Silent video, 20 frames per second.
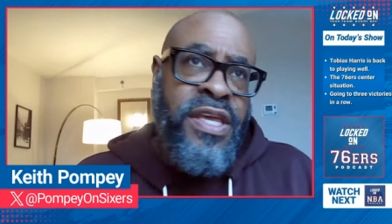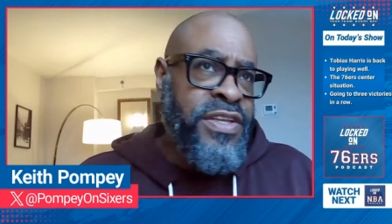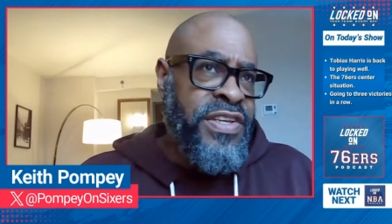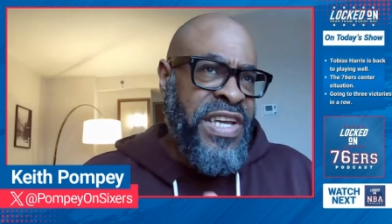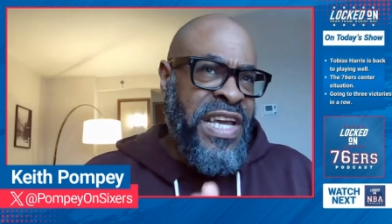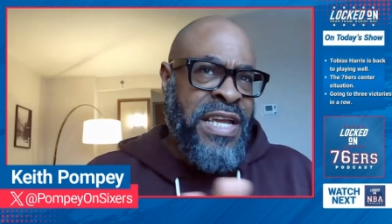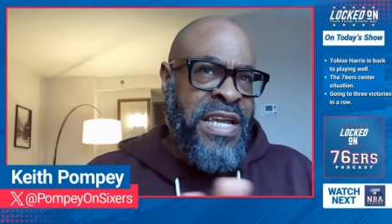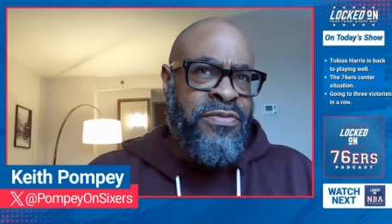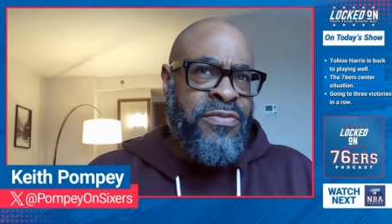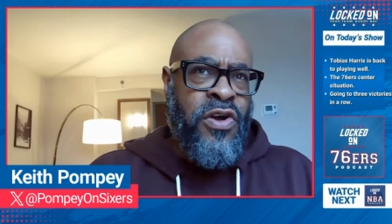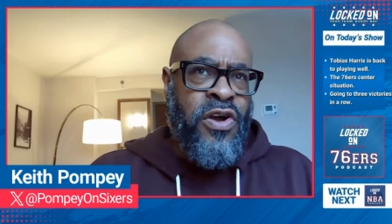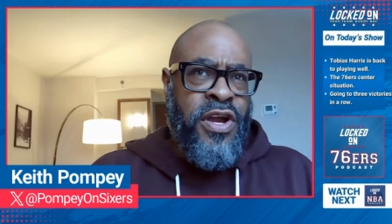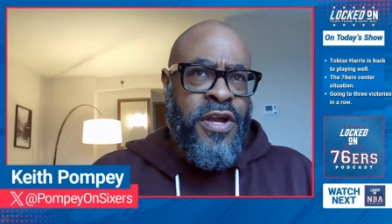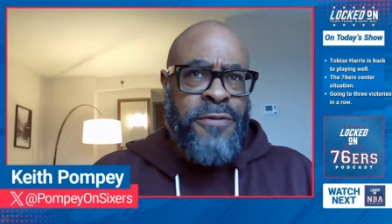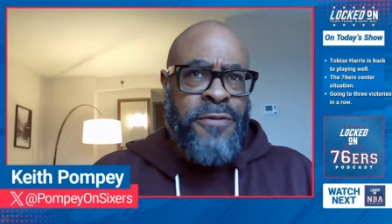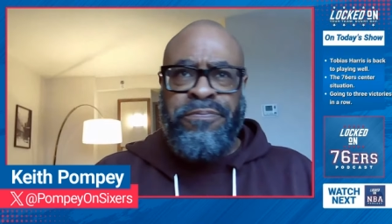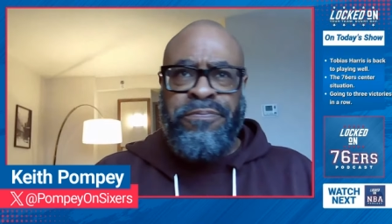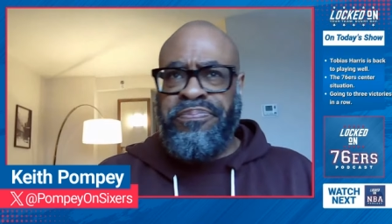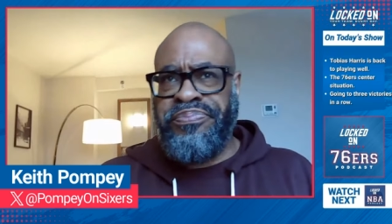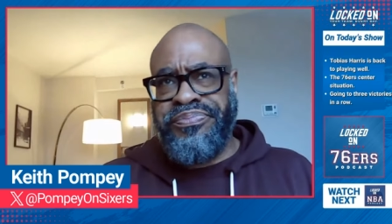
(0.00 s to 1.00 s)
James
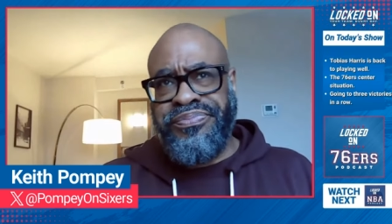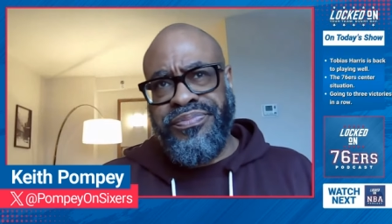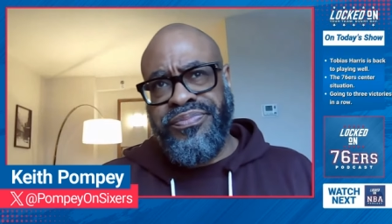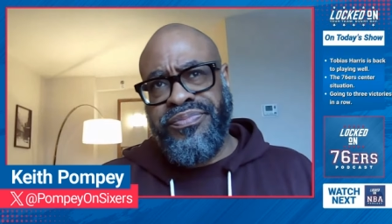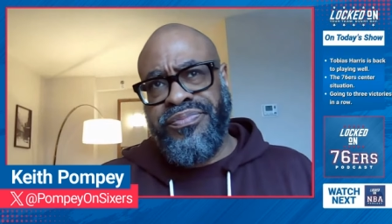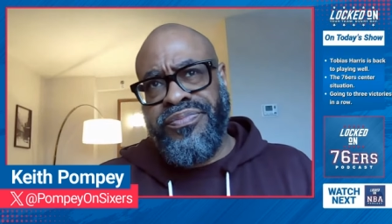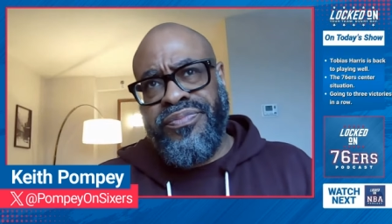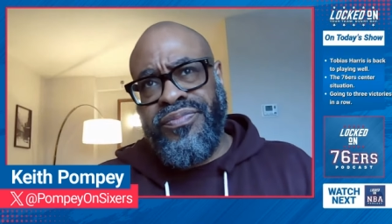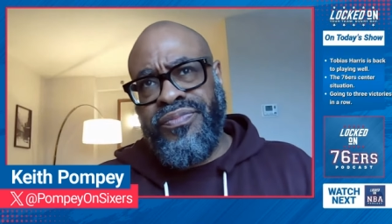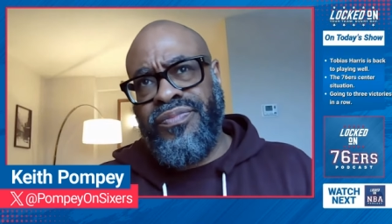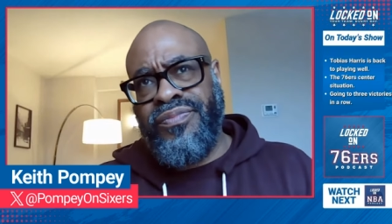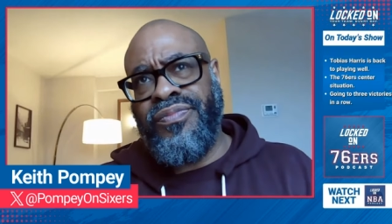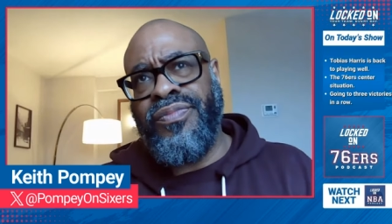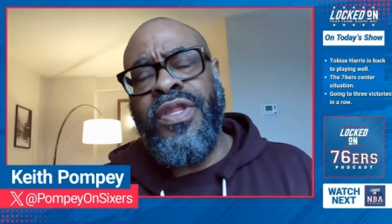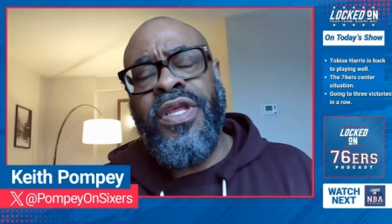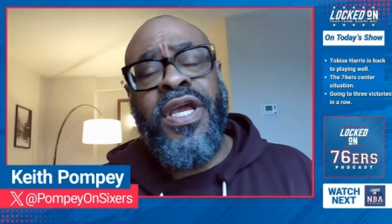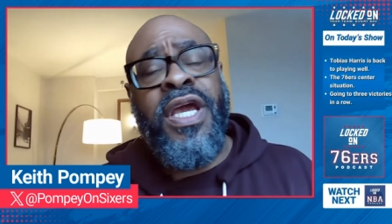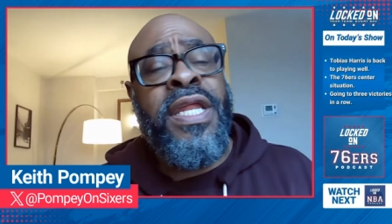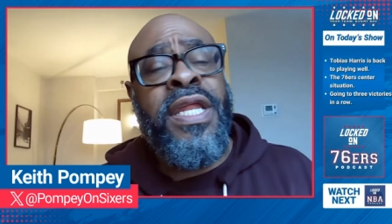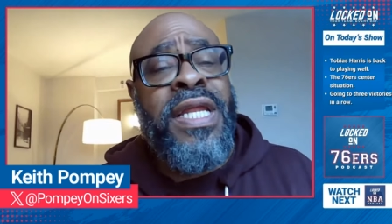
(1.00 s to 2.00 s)
Harden,
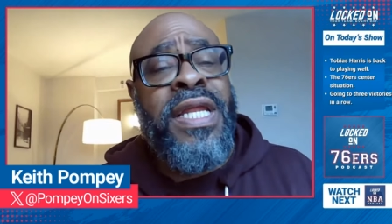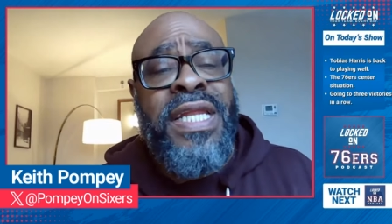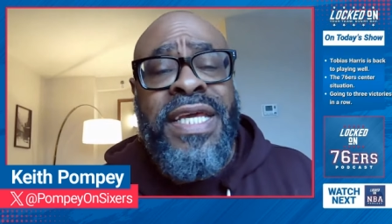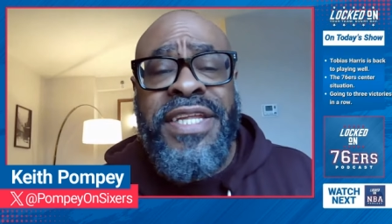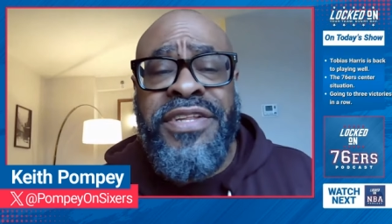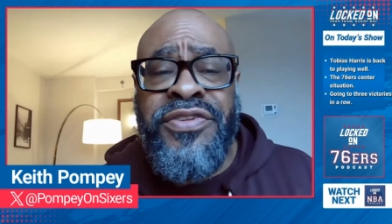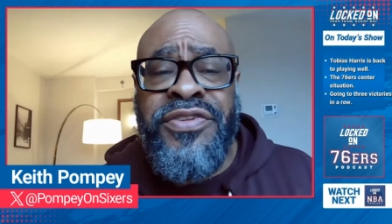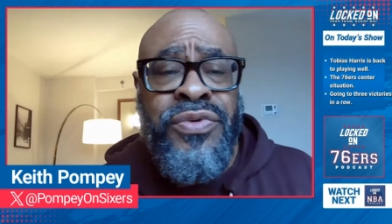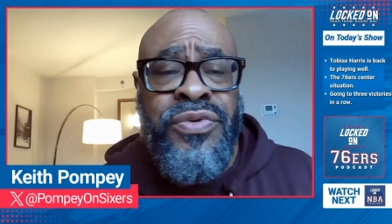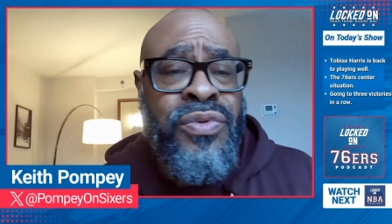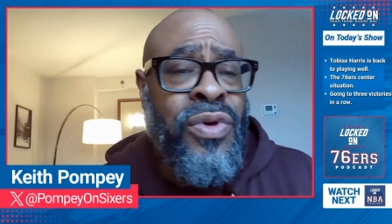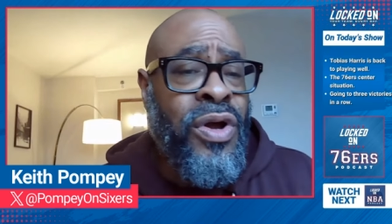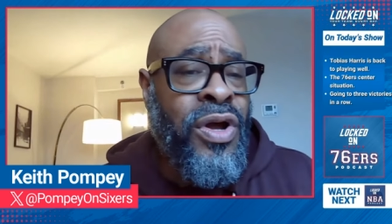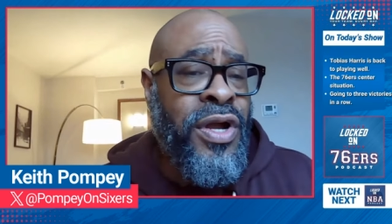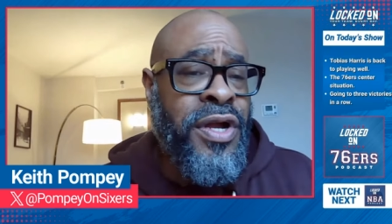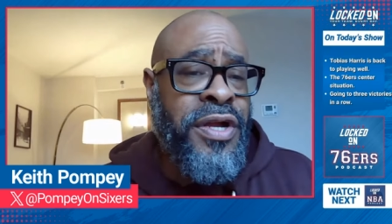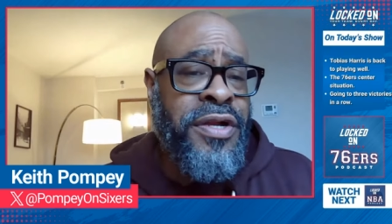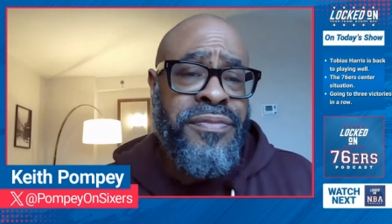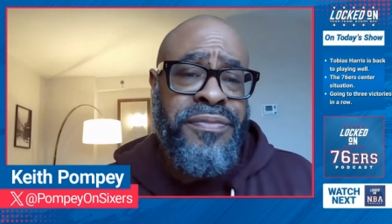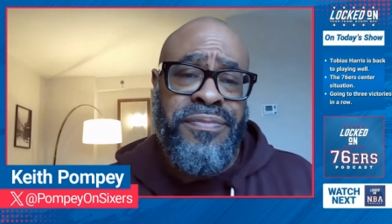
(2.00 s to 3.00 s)
an elite two
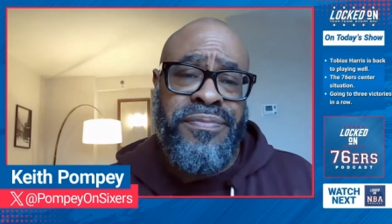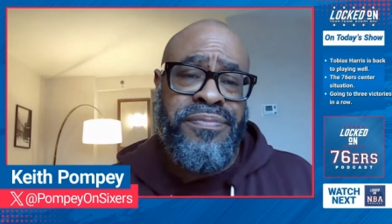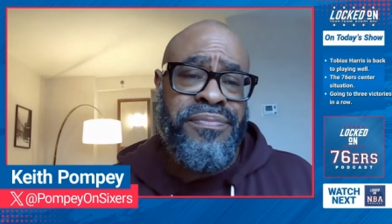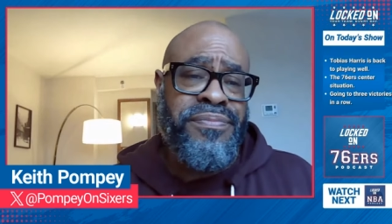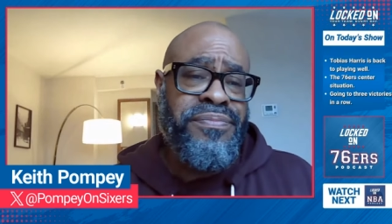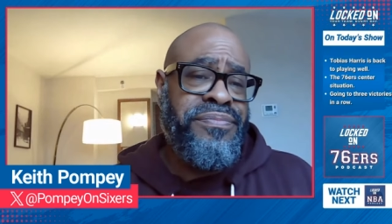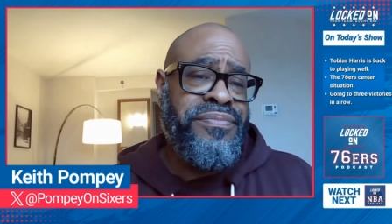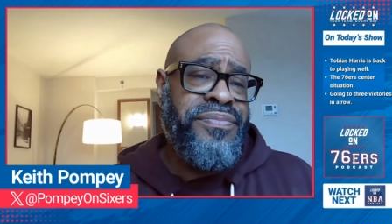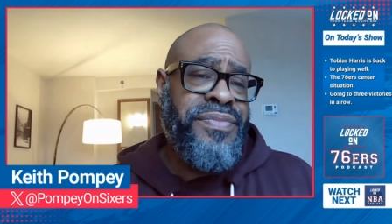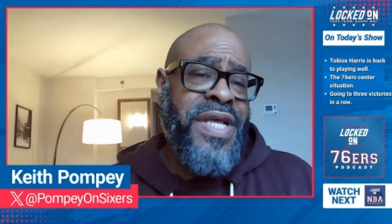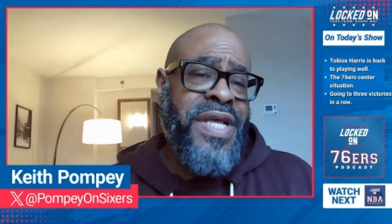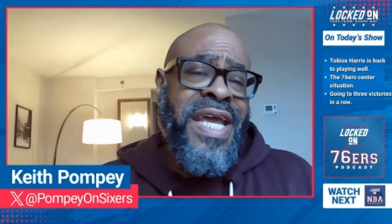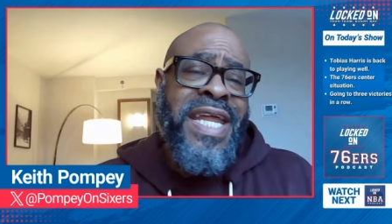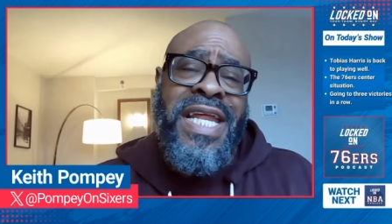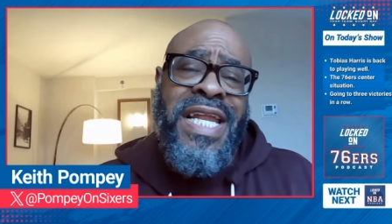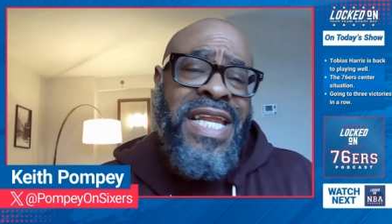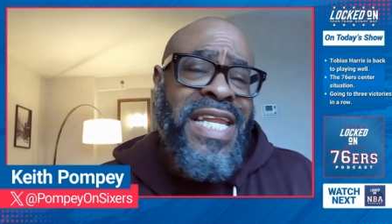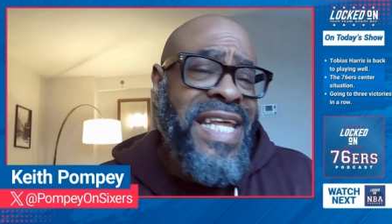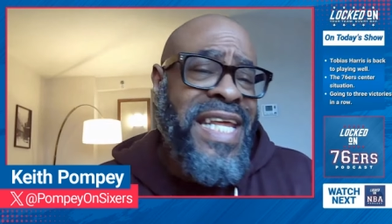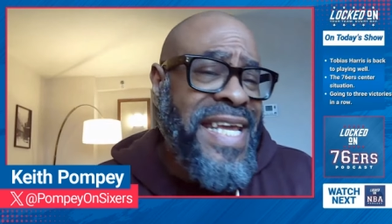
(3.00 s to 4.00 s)
guard, an
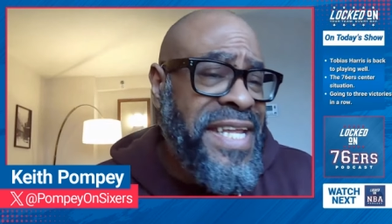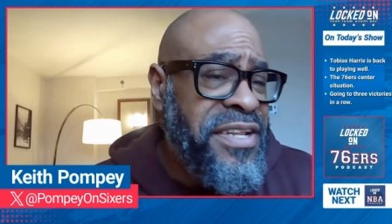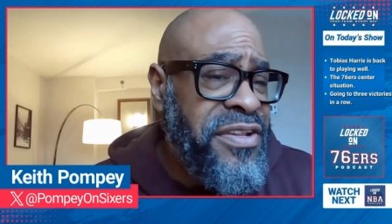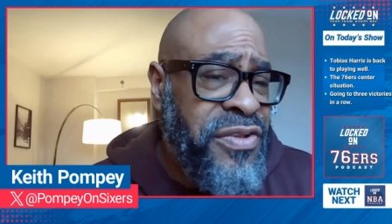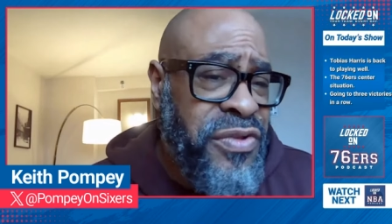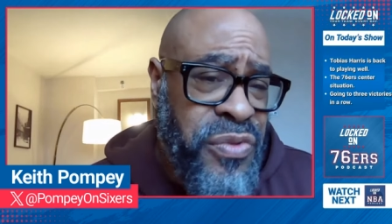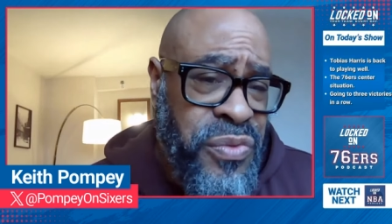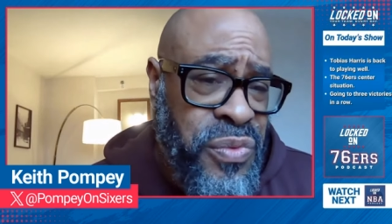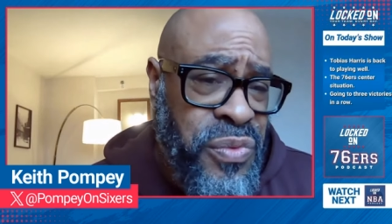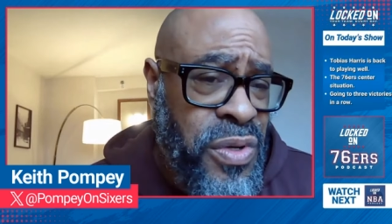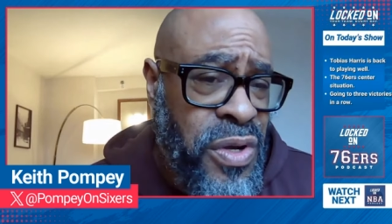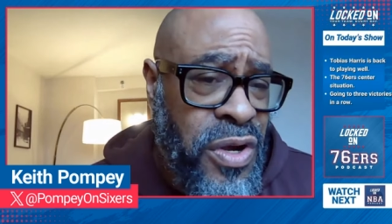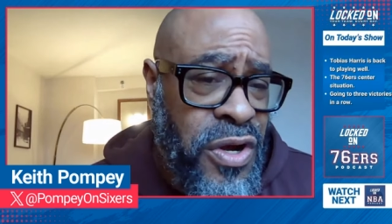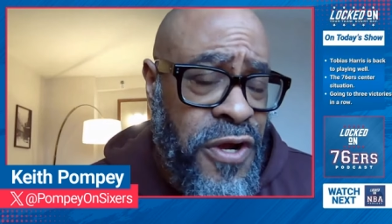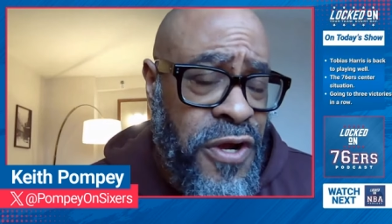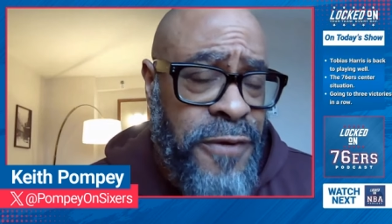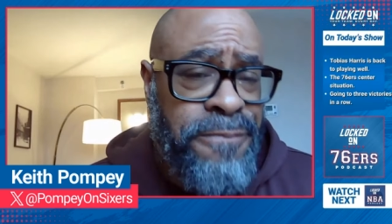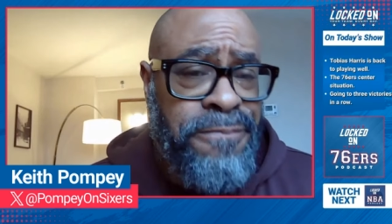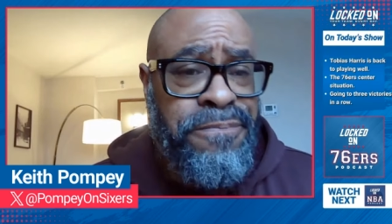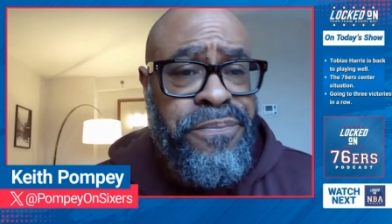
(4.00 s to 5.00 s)
elite two
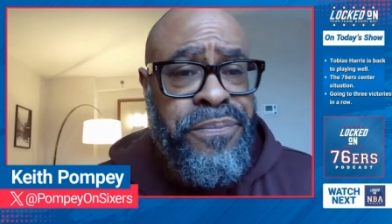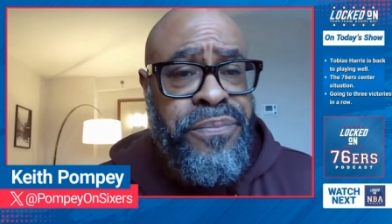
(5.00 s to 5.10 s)
guard